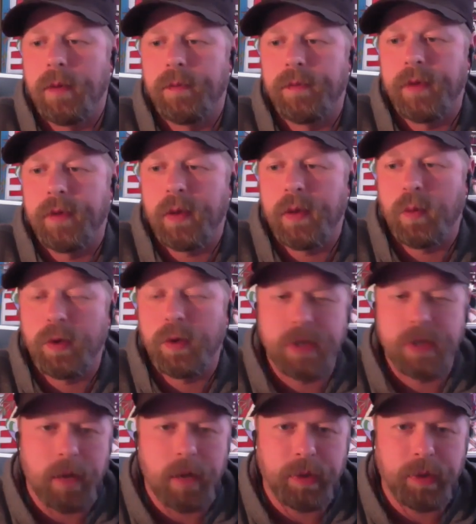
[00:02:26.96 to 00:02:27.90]
It was
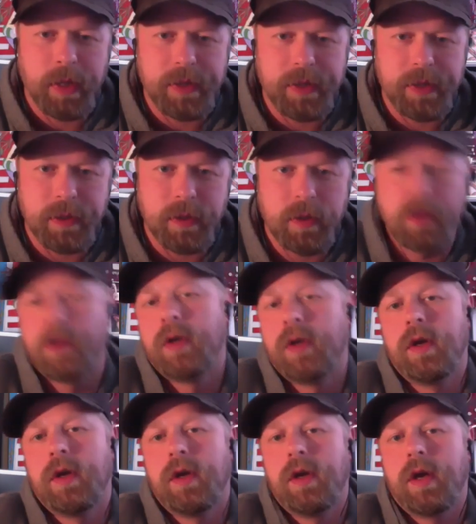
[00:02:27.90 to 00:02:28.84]
not pleasant.
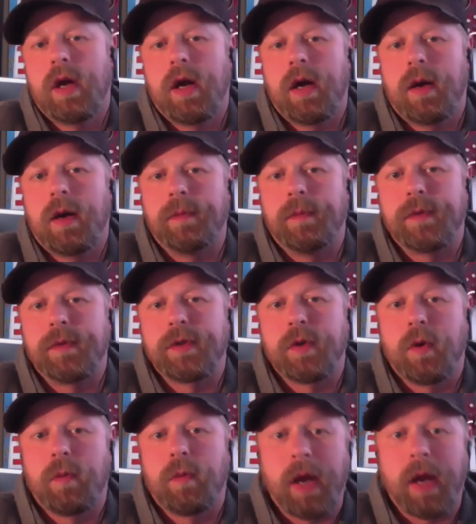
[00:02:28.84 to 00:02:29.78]

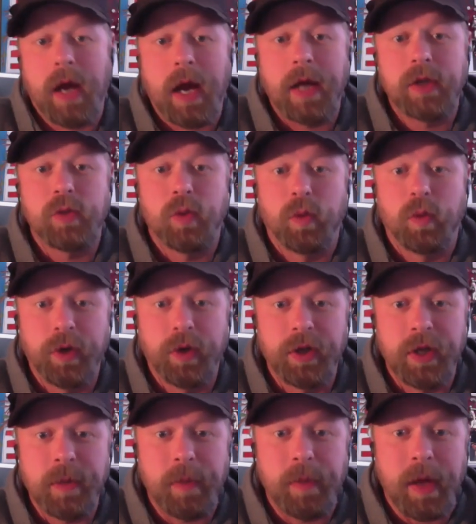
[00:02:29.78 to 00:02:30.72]
So my eyes were
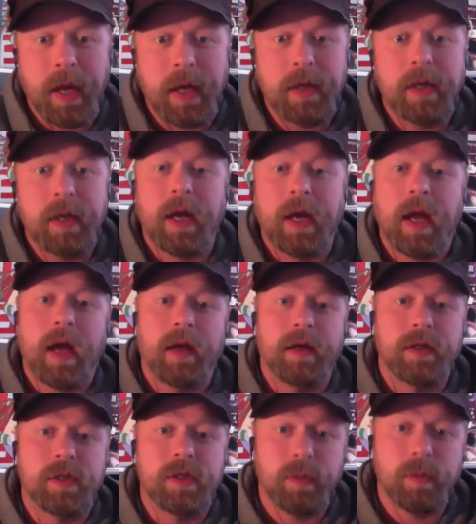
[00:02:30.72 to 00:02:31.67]
really bad. I had
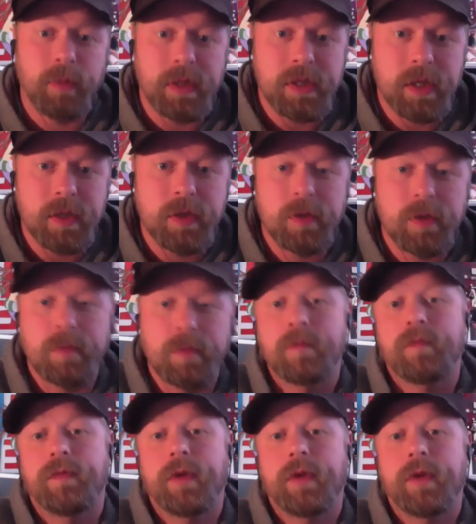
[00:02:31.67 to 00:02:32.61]

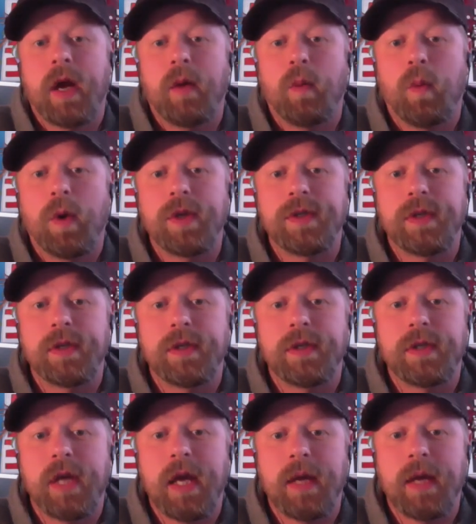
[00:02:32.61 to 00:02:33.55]
astigmatism. I
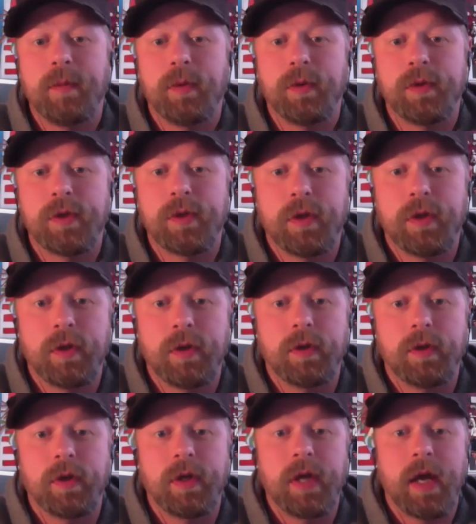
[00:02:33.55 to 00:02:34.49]
wasn't able
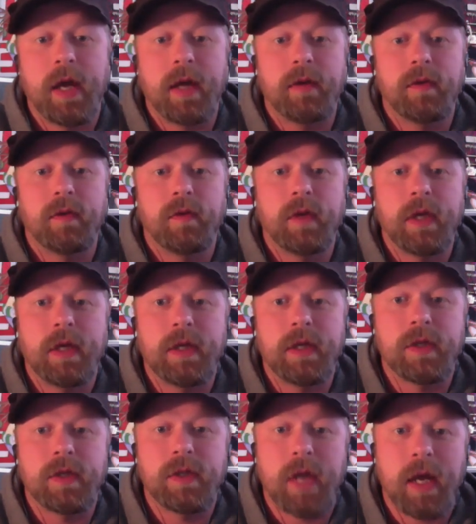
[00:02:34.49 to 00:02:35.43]
to get the
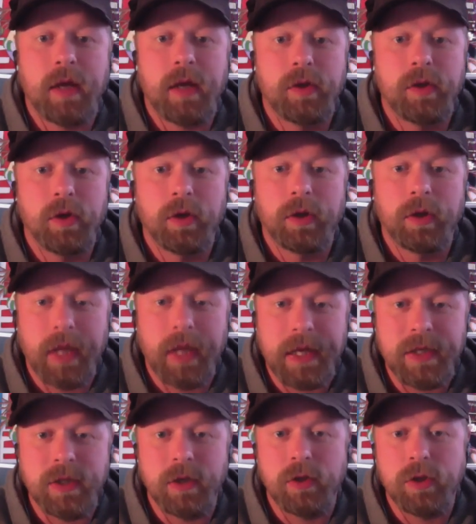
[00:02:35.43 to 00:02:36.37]
standard
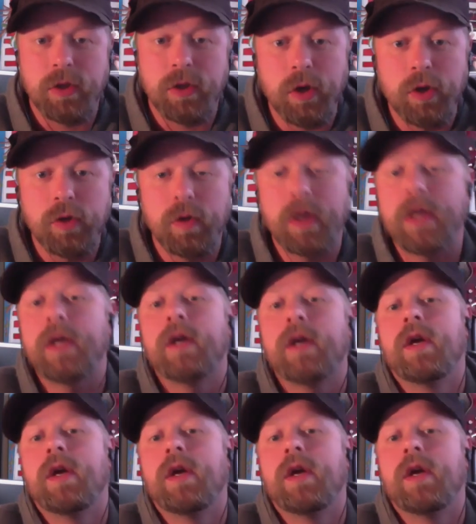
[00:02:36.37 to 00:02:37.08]
LASIK surgery.